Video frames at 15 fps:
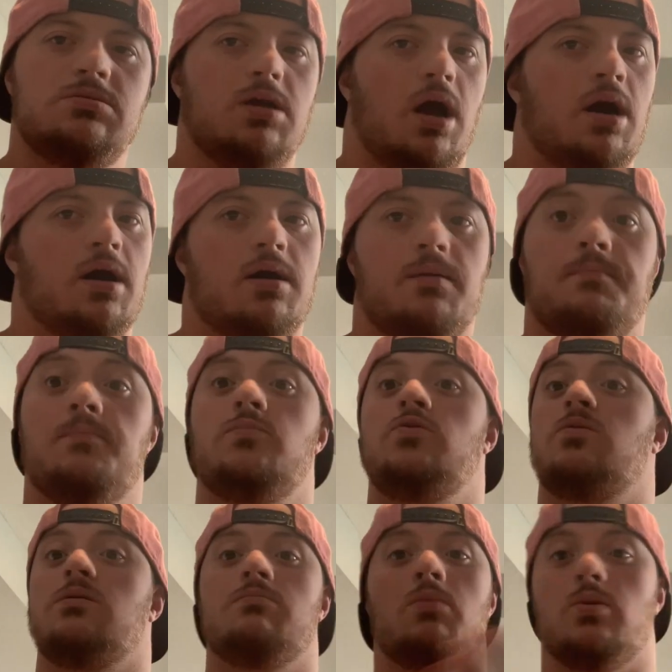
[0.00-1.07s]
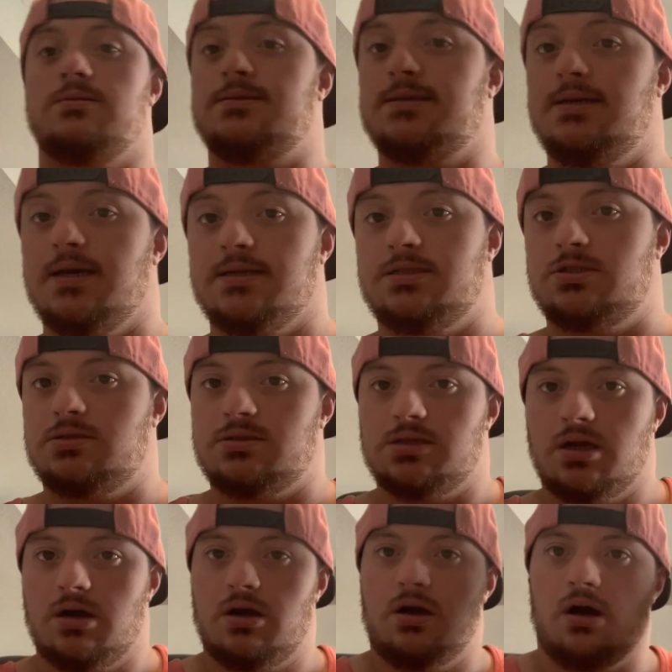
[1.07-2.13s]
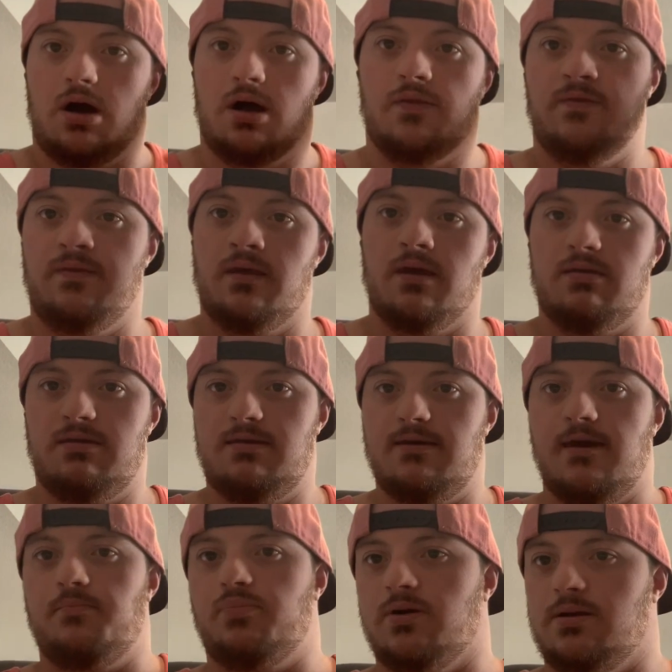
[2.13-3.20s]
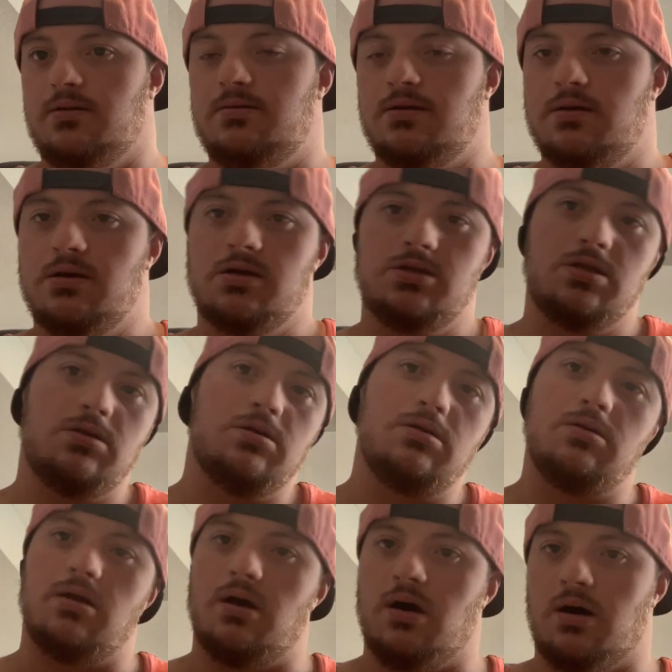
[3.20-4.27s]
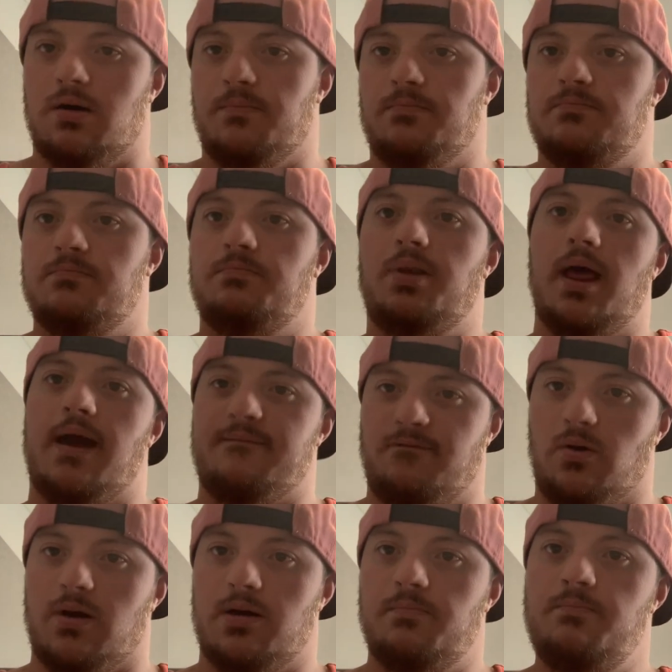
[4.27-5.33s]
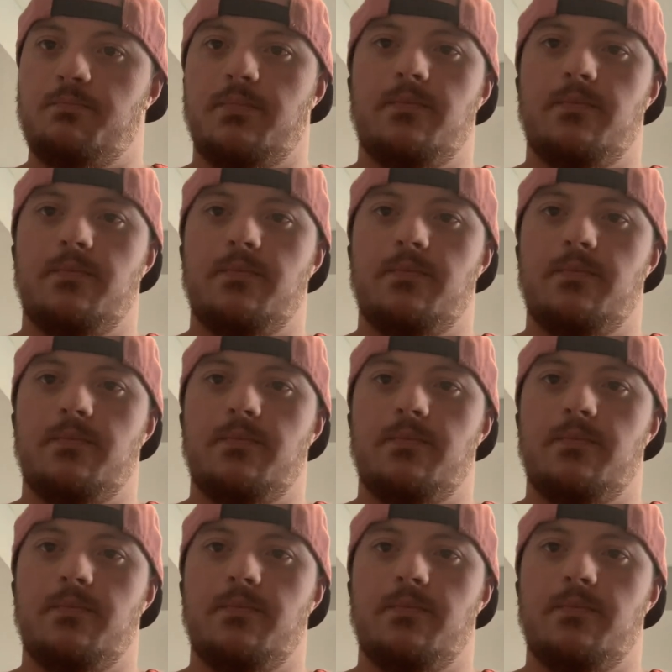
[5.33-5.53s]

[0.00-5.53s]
um, doing more skits on the separate um, platform.